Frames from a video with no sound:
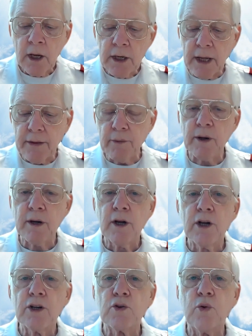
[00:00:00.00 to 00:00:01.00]
Now, there were
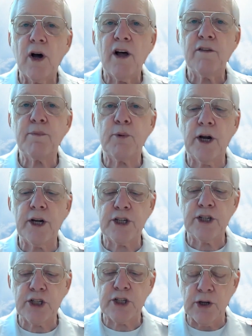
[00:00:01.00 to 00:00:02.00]
12
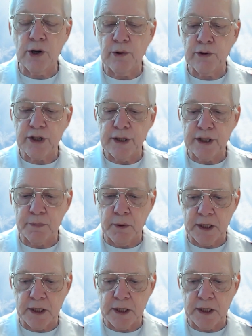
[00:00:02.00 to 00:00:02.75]
precious stones on this